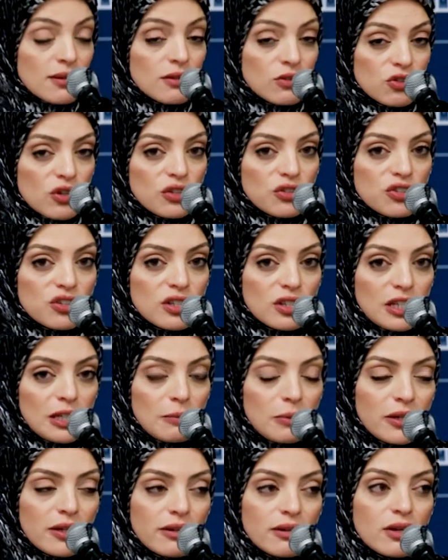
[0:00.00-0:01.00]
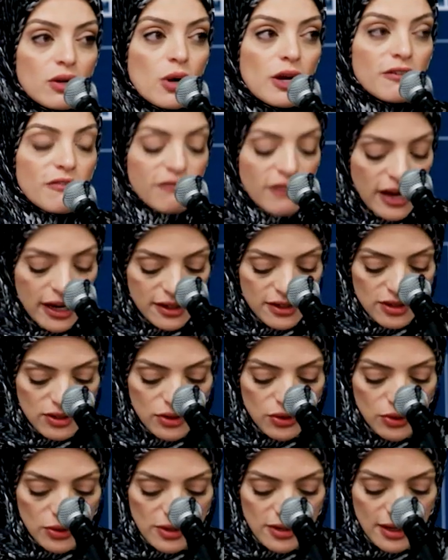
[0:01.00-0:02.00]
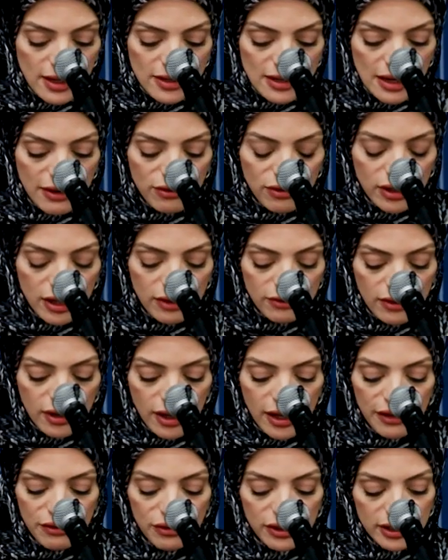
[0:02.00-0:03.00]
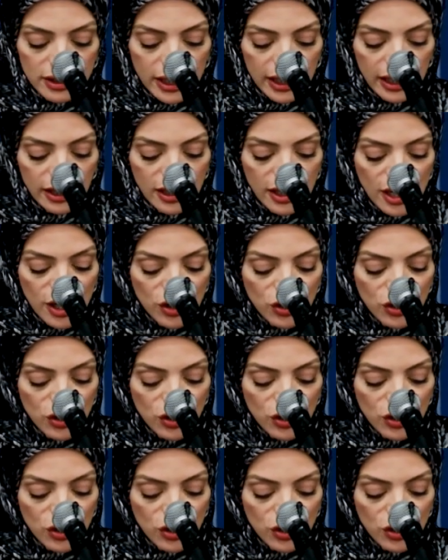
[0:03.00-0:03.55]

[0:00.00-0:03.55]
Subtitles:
Judge Jeanine Pirro on Fox News says every night,